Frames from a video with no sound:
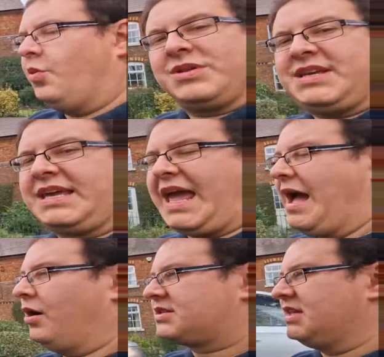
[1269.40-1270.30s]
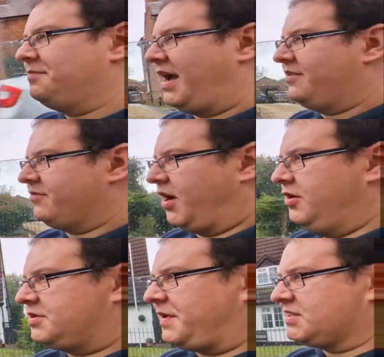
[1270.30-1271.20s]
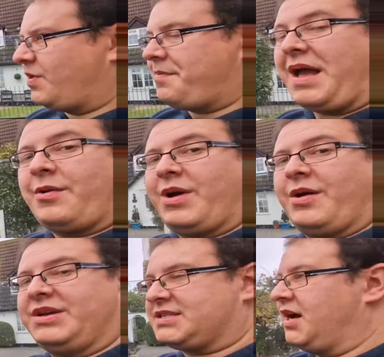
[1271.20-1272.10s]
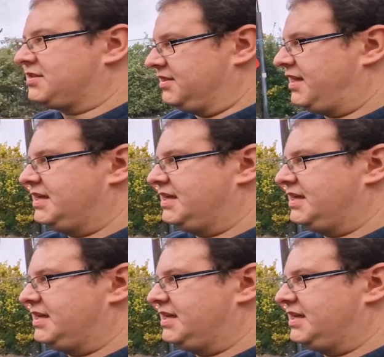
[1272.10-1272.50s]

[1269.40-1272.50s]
We'll take it out onto the main road because we're back where we started.